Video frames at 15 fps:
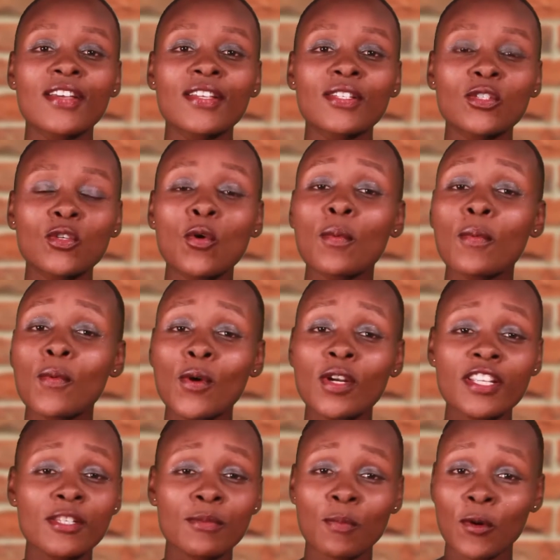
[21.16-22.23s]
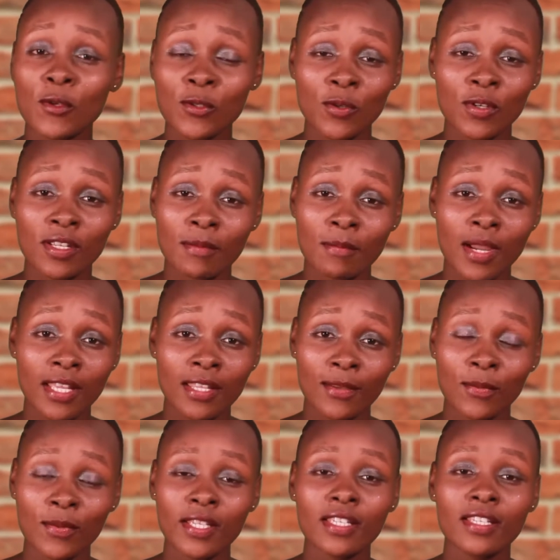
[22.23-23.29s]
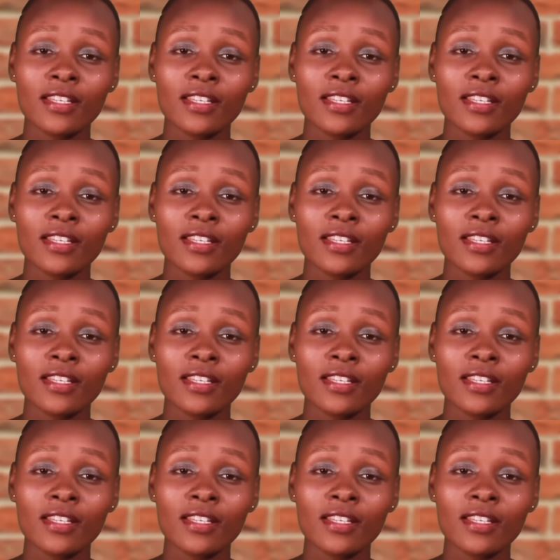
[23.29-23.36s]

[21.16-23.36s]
So what is poisoning, by the way?